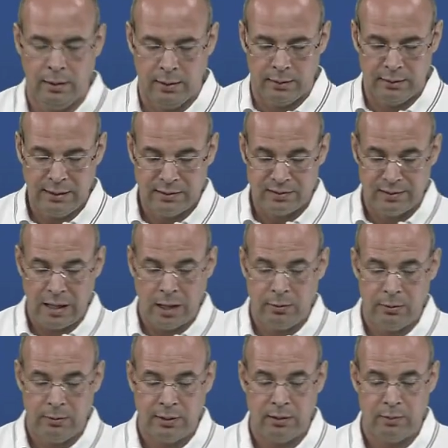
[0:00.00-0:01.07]
Let's now
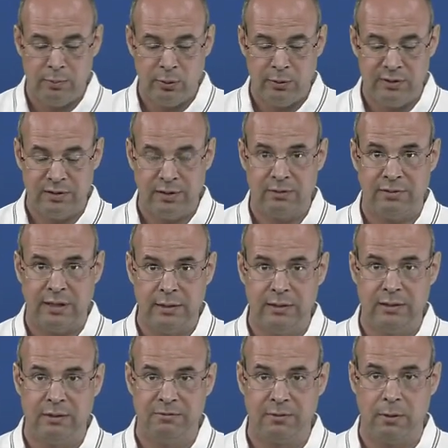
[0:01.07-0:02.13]
look at moods and
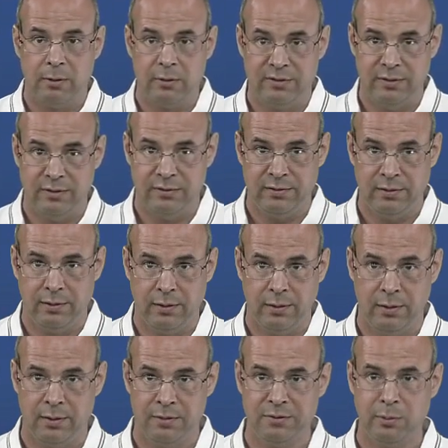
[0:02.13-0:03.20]
relative clauses.
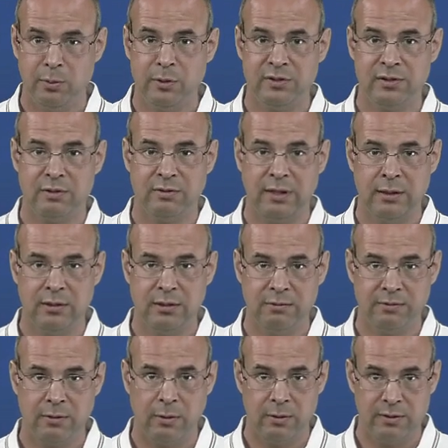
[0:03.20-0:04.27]
The moods and relative
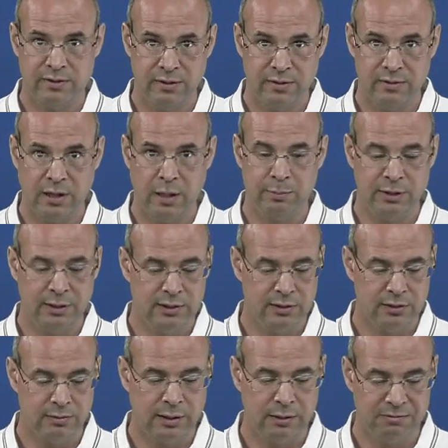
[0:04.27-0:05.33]
clauses are pretty
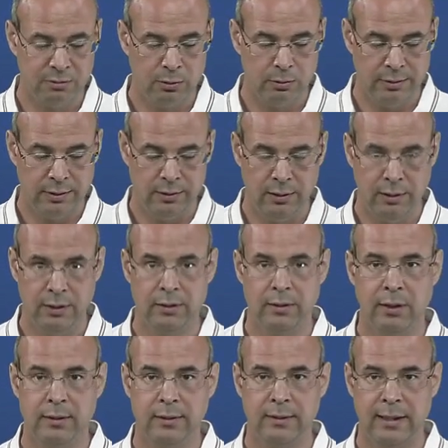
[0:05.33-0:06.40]
straightforward in
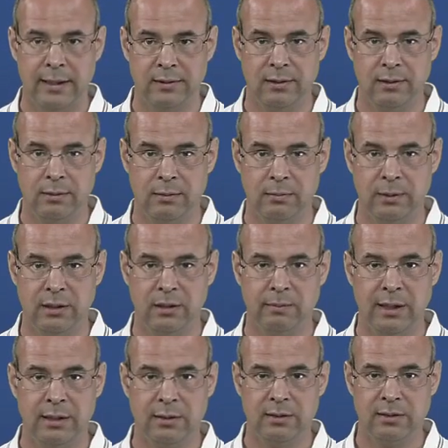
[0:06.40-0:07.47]
early Latin. We can
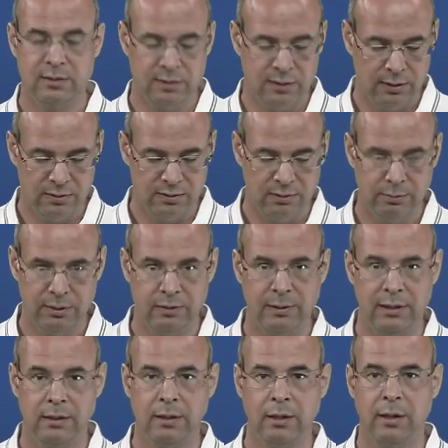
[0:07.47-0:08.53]
make a distinction
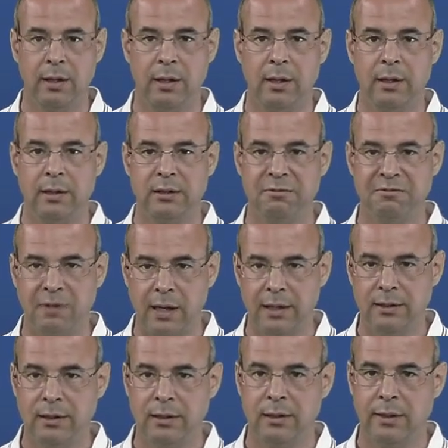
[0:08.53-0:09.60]
between
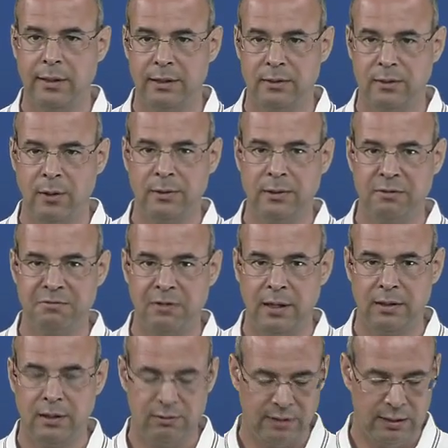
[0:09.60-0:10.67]
defining and
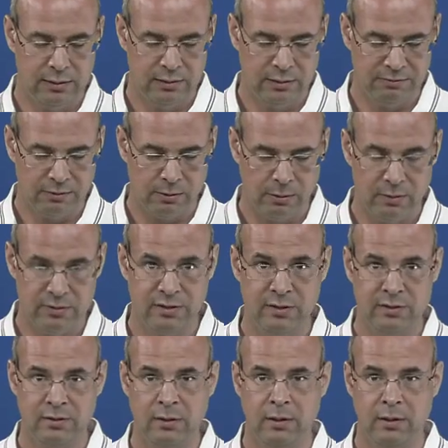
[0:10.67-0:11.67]
non-defining relative clauses.